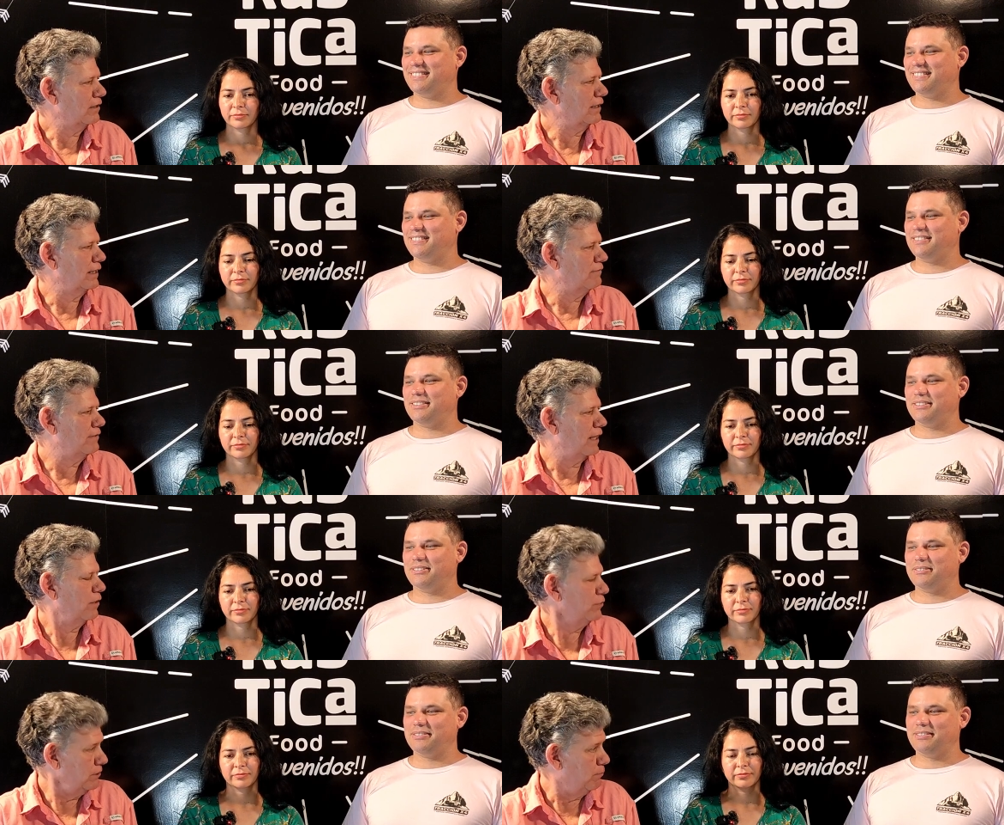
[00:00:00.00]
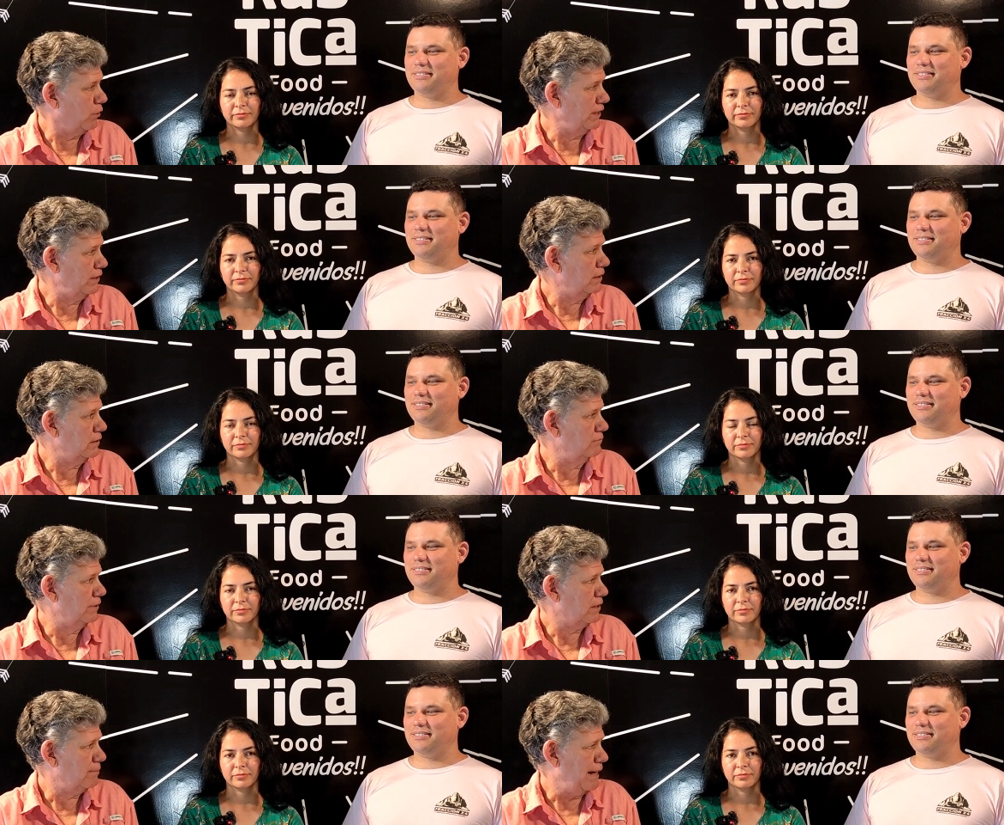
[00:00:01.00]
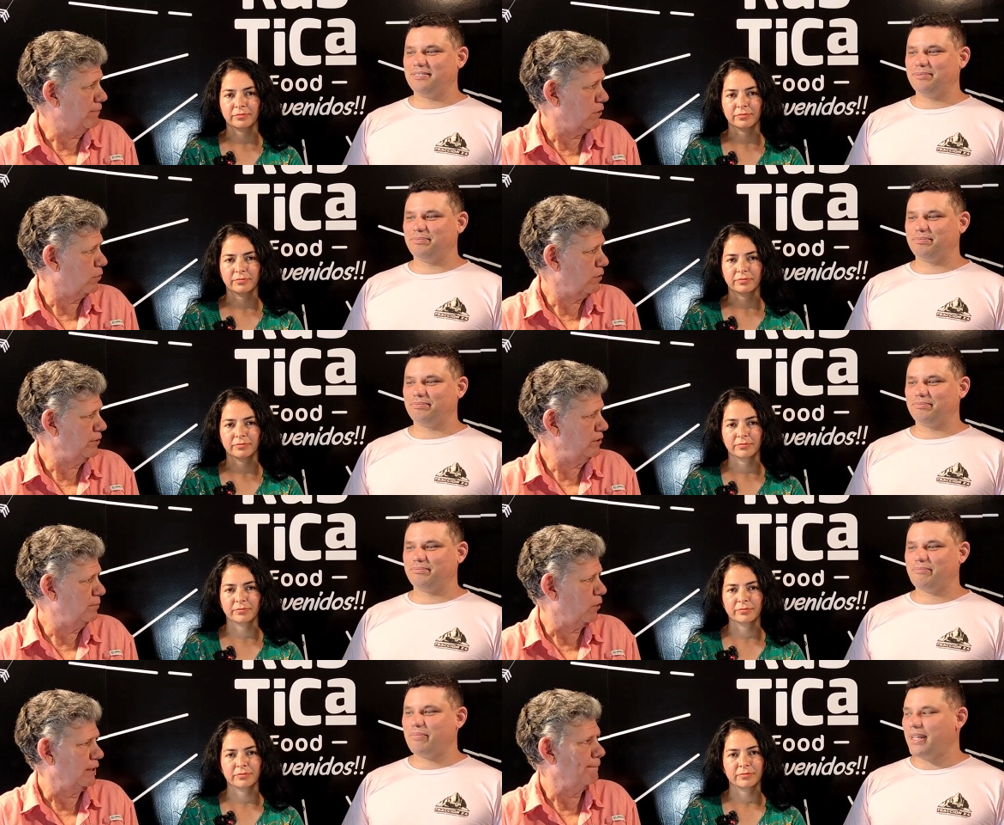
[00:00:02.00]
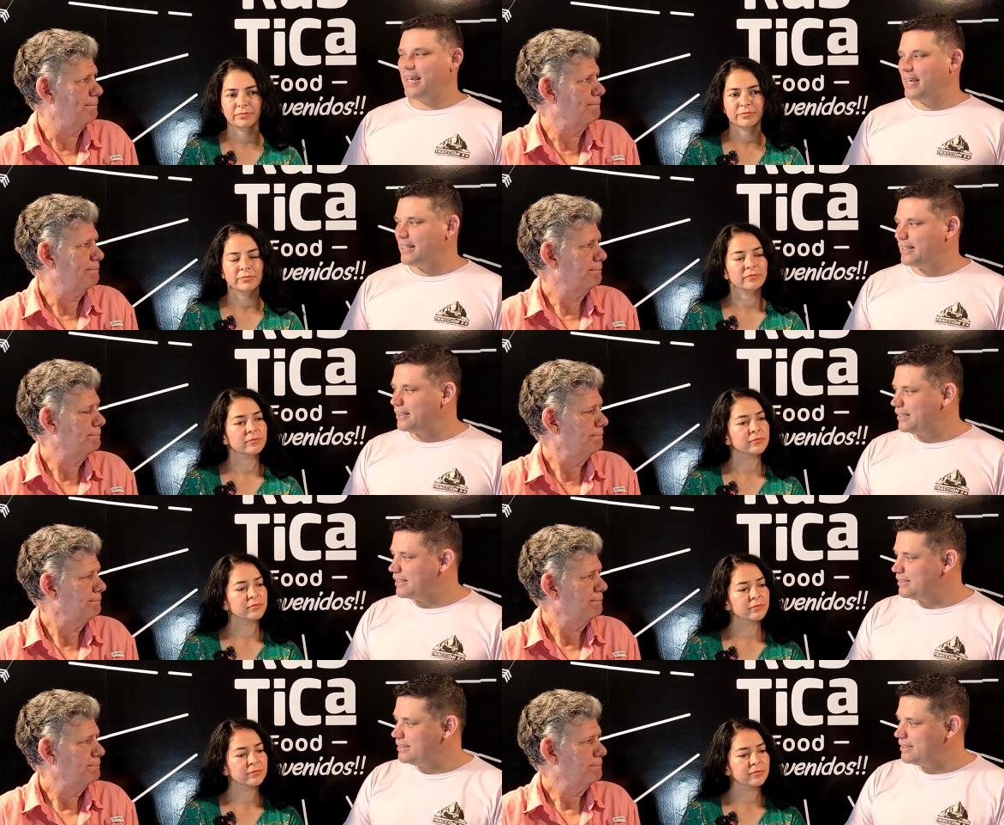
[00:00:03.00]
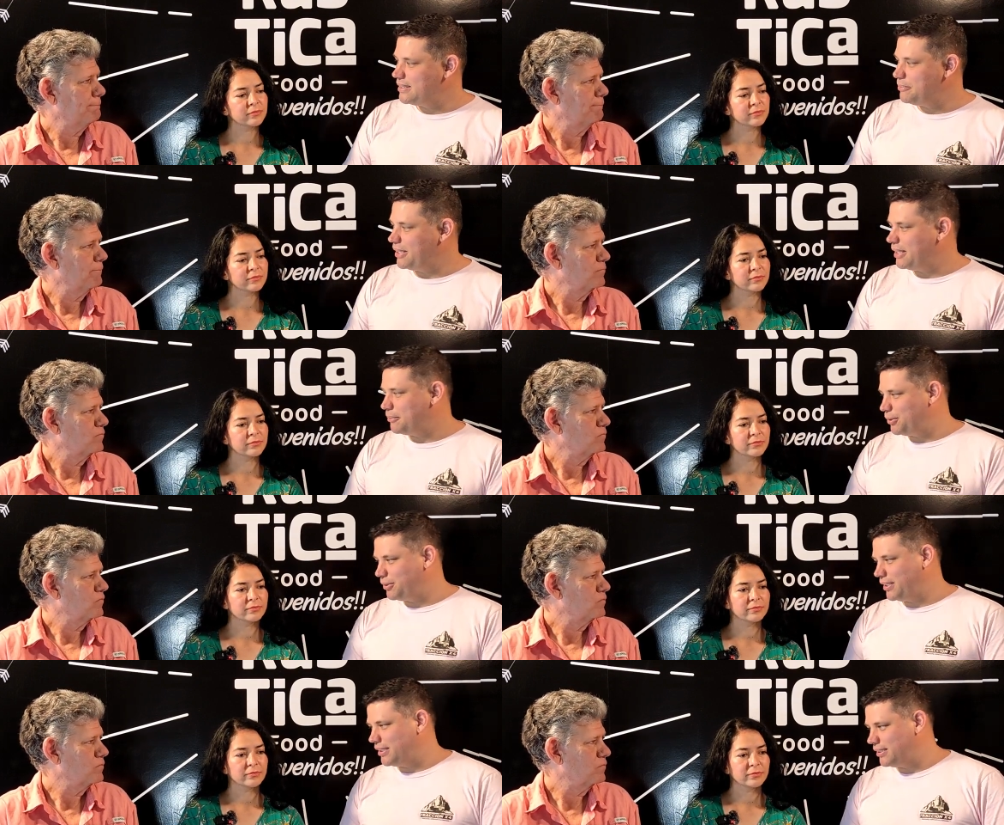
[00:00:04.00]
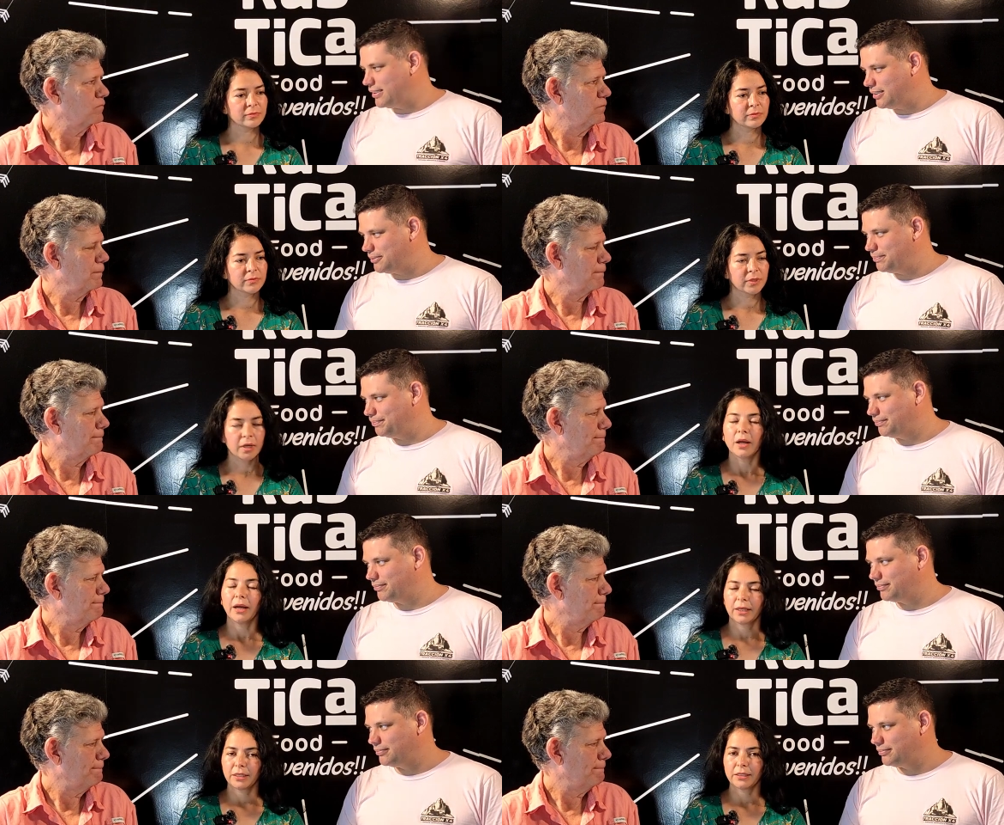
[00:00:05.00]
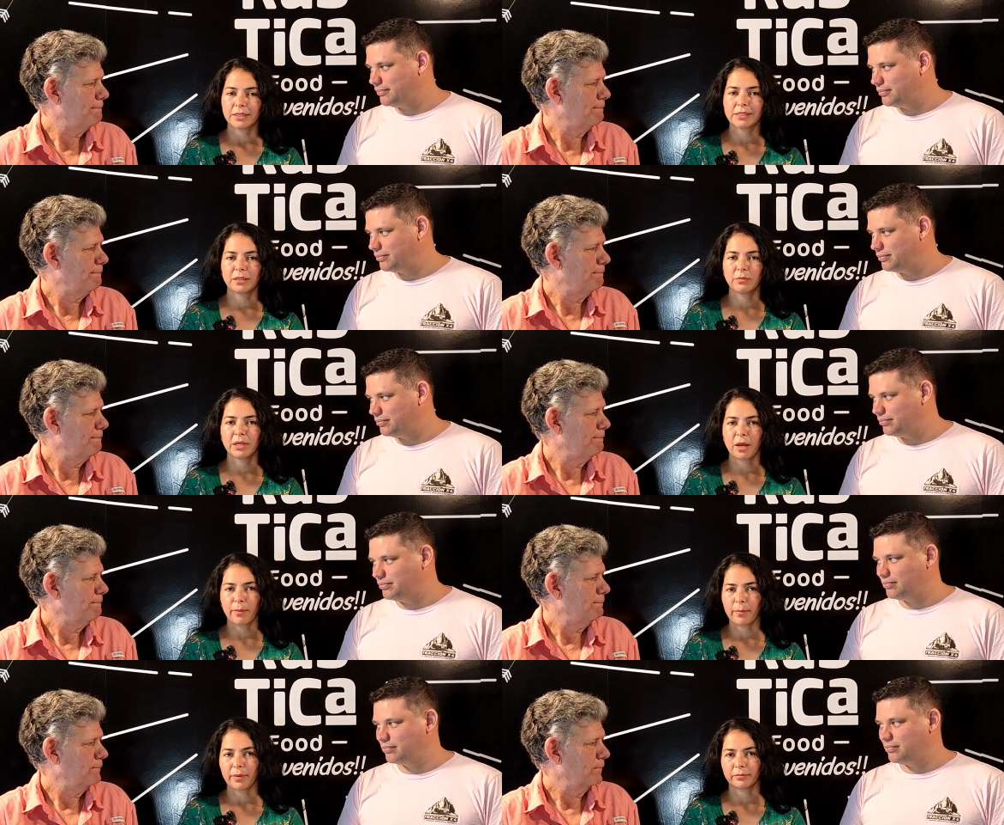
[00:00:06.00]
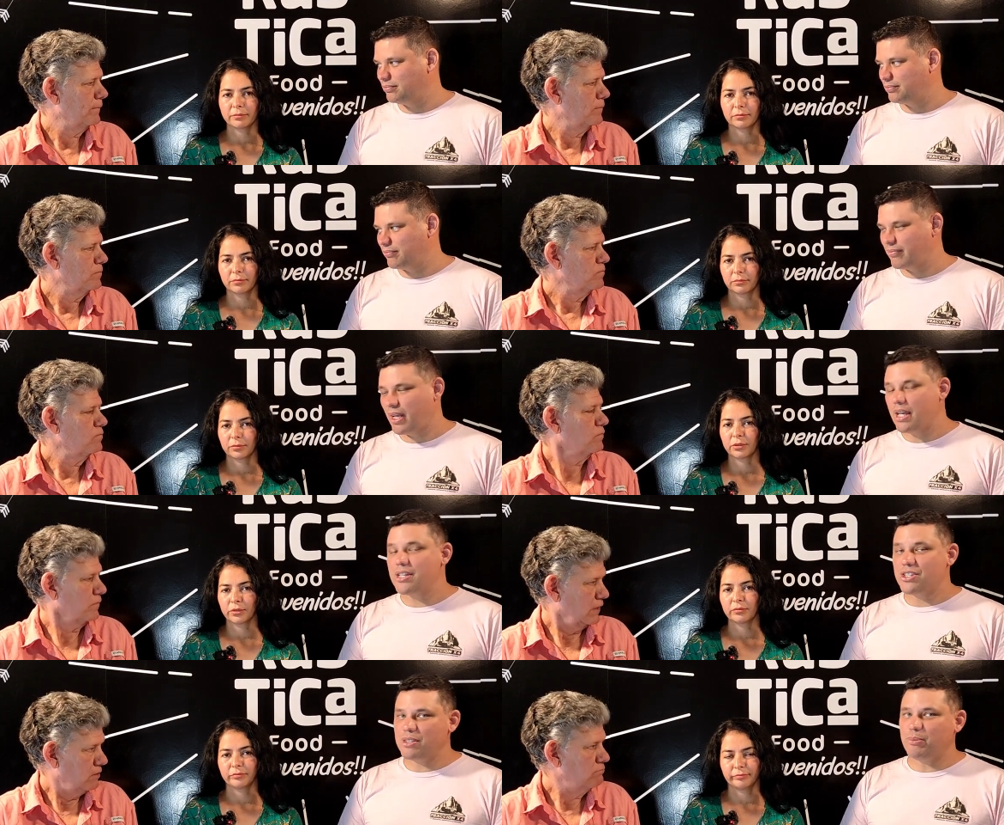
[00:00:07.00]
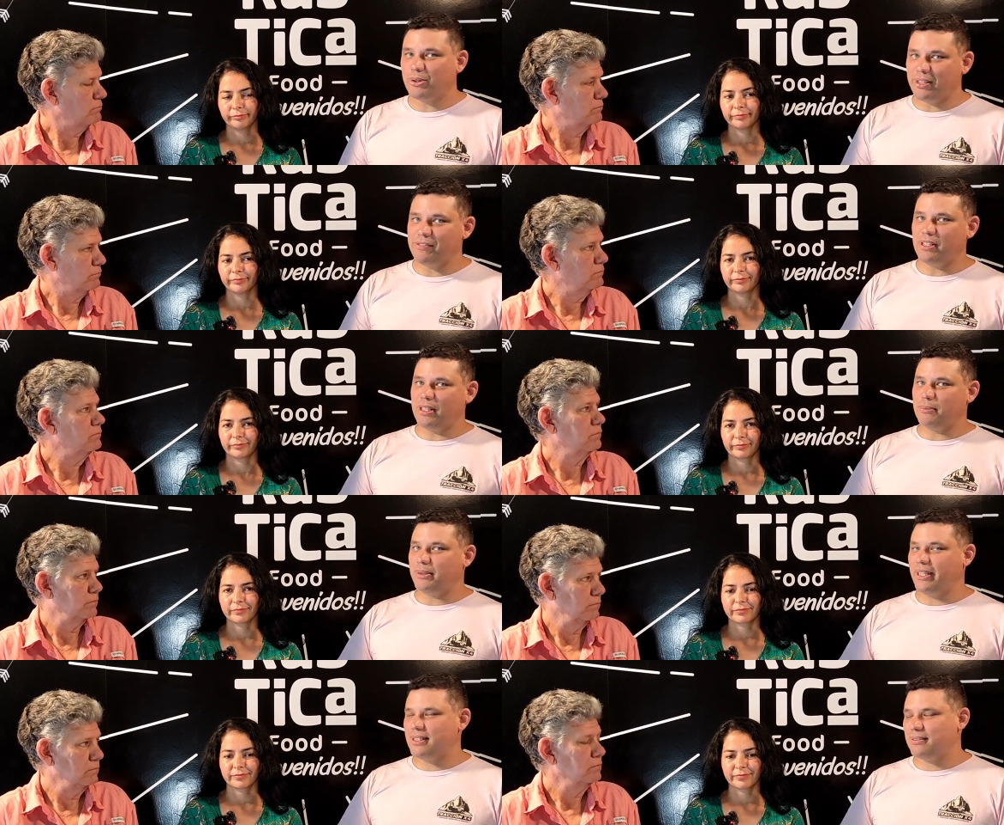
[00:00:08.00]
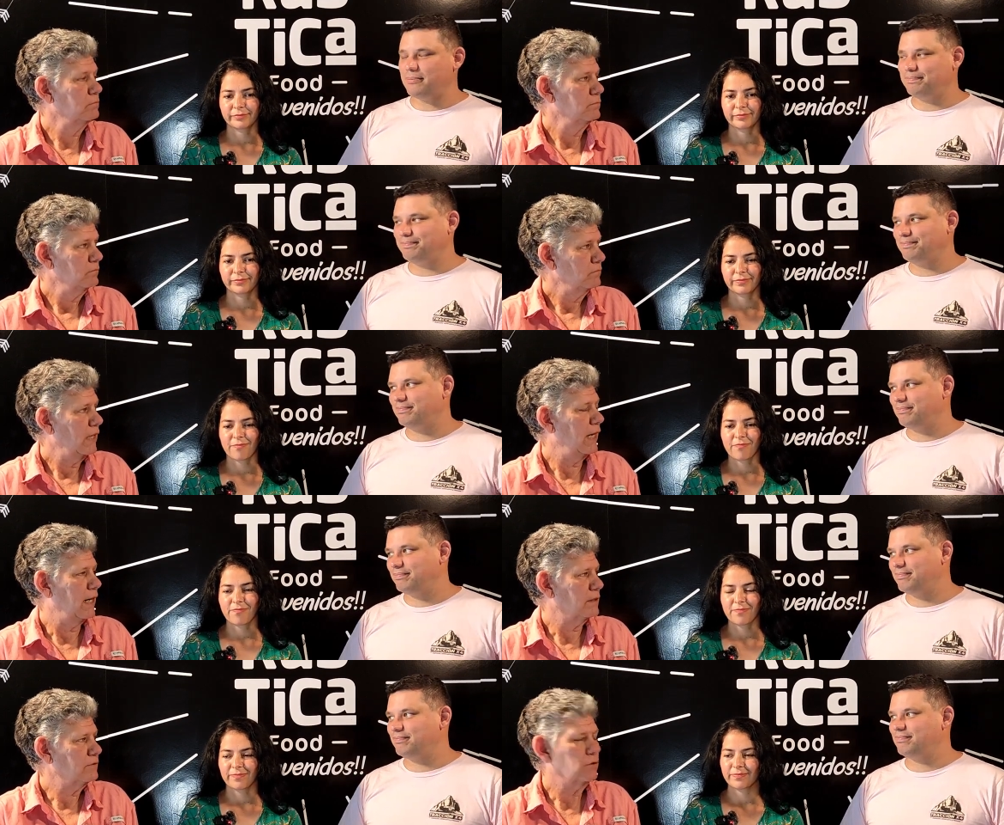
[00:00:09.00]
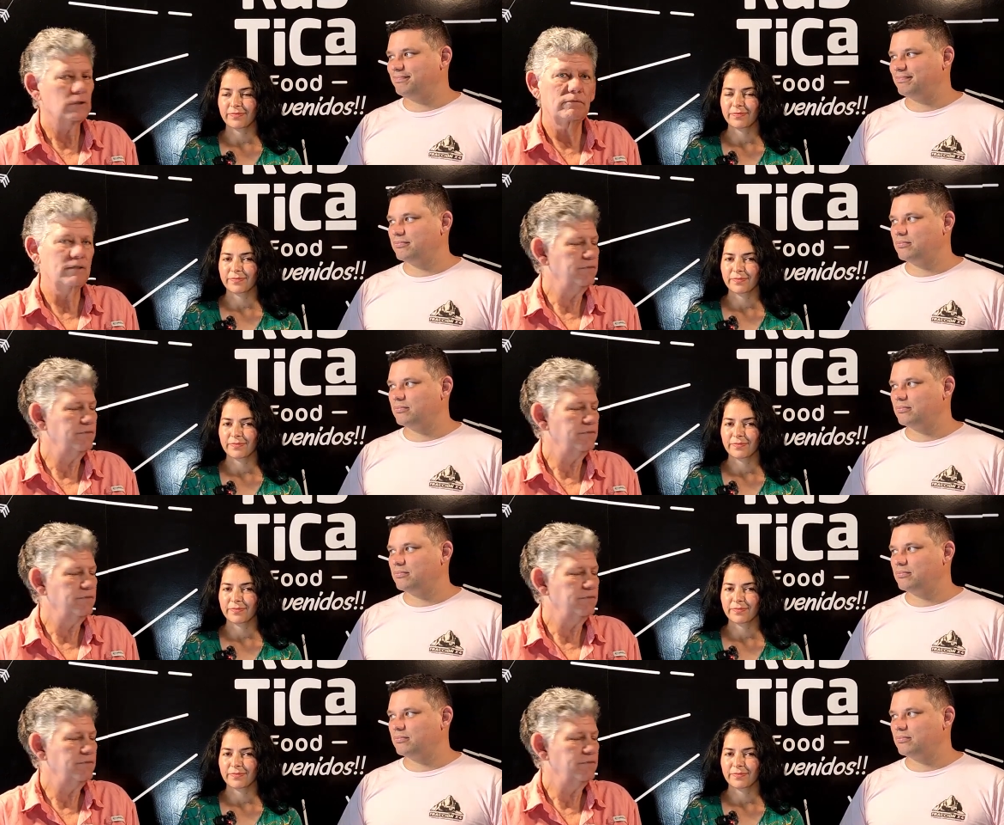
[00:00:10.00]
Speaker 1: long were you born here in Vilcabamba, or where were you born? ¿Naciste en Vilcabamba? ¿Dónde naciste?
Speaker 2: Aquí, nací en Vilcabamba.
Speaker 3: She's born
Speaker 1: in
Speaker 3: Vilcabamba, yes.
Speaker 1: Ah, so you've